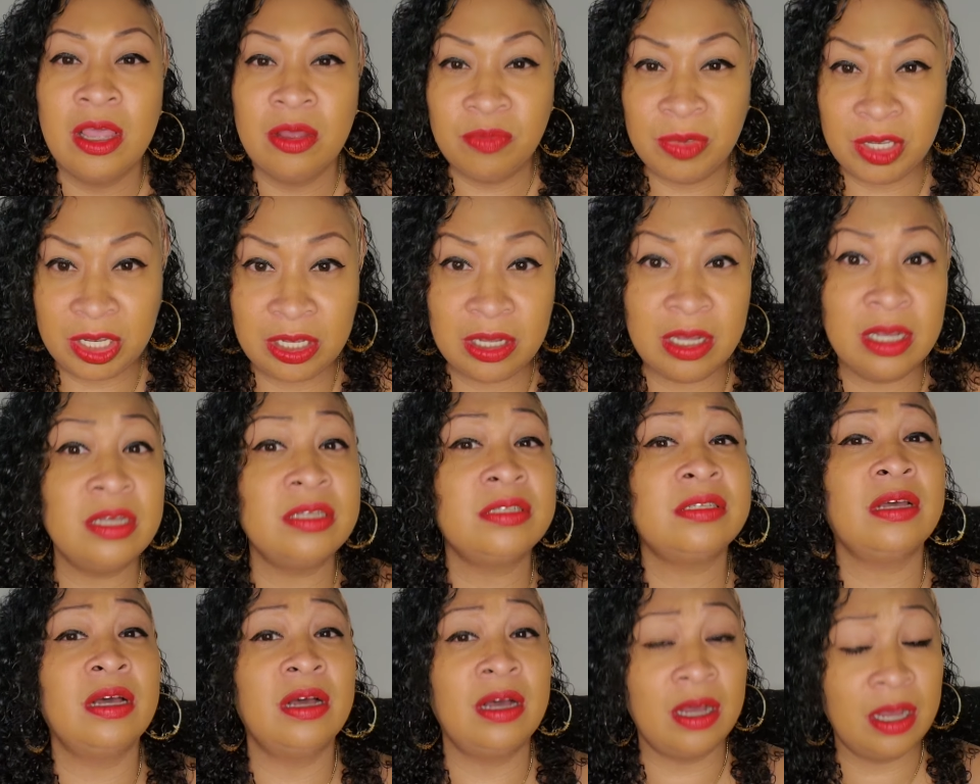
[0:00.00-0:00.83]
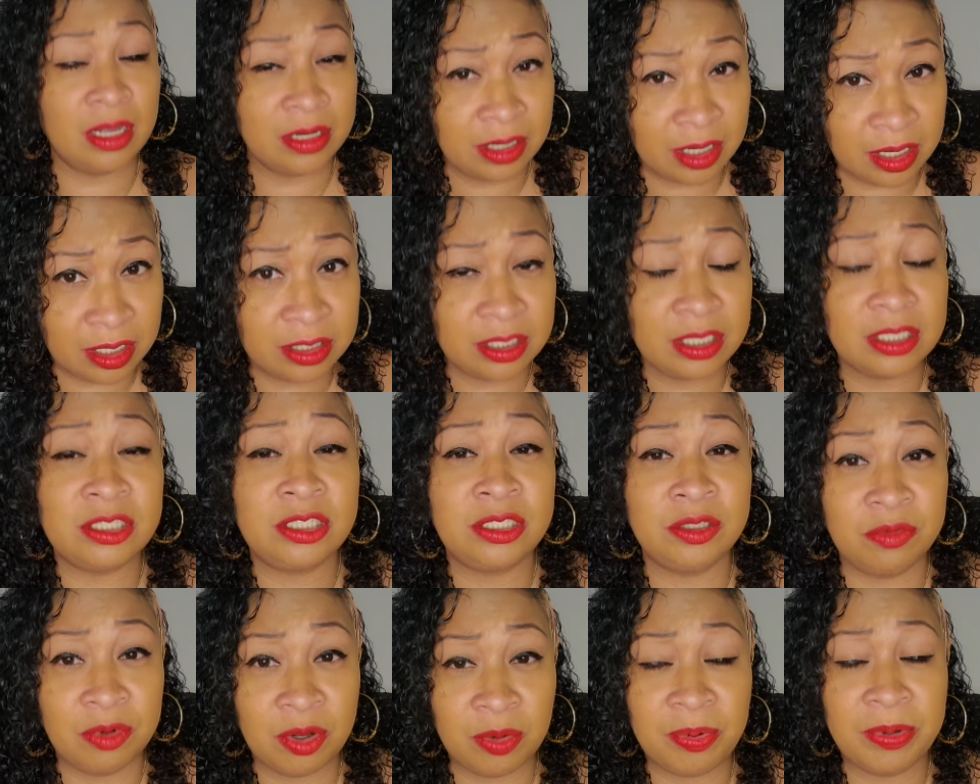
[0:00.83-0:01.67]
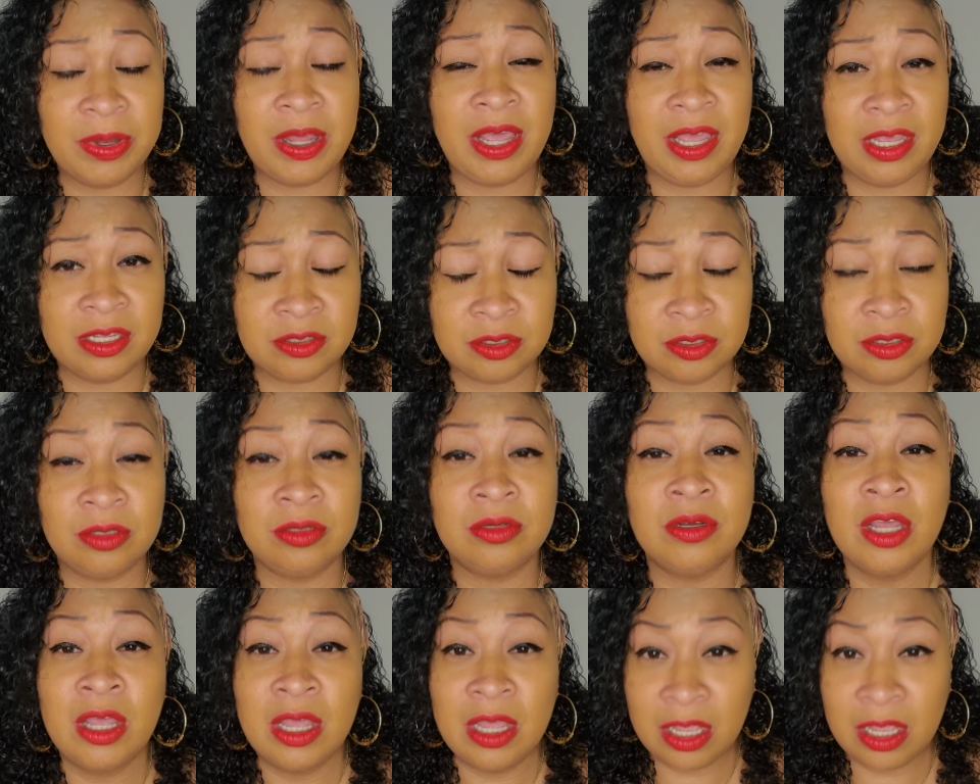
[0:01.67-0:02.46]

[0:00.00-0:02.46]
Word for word: Because uh, another thing, she will put hands on you.